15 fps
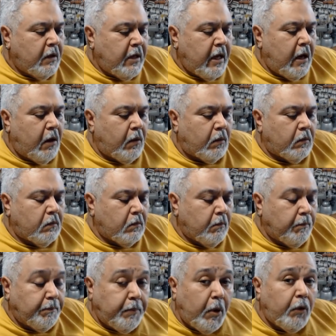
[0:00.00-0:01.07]
Now,
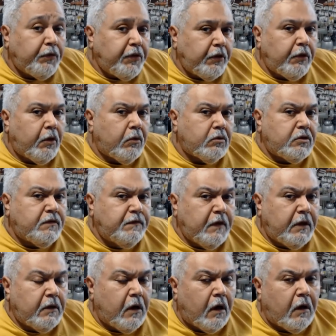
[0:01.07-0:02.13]
both of those
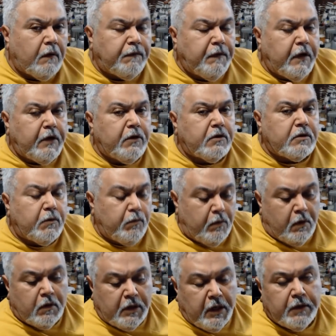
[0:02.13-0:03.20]
figures are,
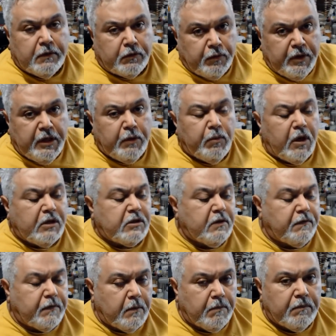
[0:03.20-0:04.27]
again, 3D
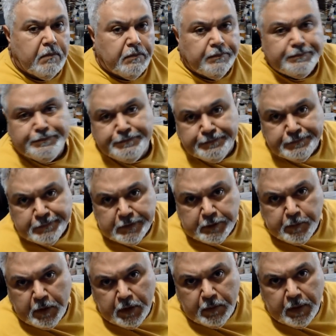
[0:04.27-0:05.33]
resin from this
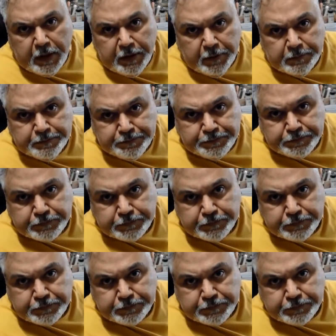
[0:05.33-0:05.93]
brother right here.